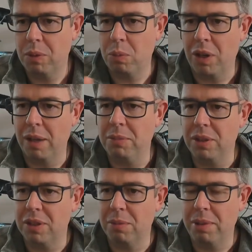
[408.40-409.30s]
what
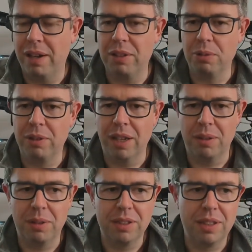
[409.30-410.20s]
I'm comparing all the
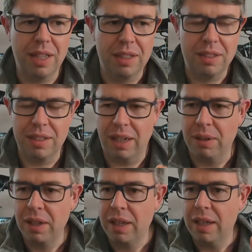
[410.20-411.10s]
other ones against. Now,
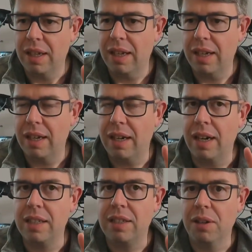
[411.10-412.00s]

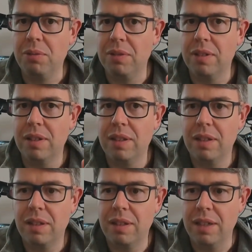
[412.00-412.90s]
I don't
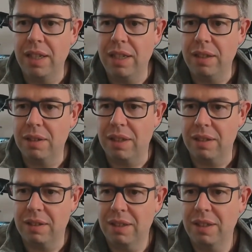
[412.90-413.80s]
need,
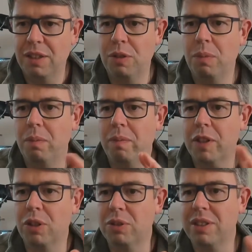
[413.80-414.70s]

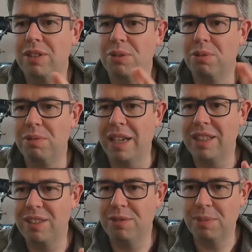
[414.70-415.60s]
because this is all
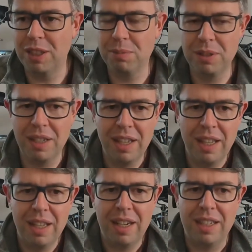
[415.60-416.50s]
relative measurement,
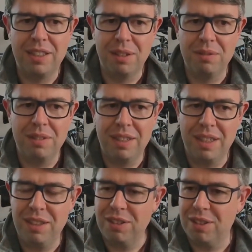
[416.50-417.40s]
I don't
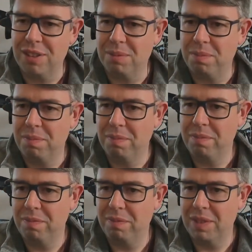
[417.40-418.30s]
need to
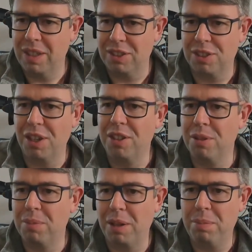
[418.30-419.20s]
assert
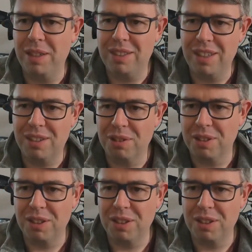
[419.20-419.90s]
that my PC clock